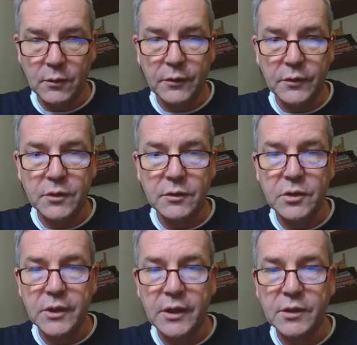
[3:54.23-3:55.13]
if I just
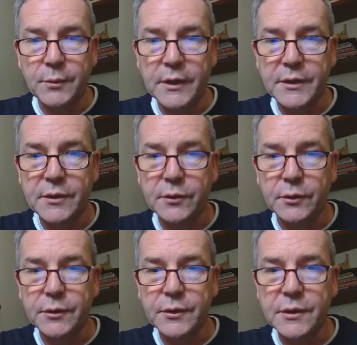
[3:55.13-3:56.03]
change my
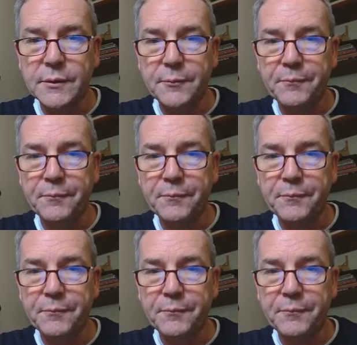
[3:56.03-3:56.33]
source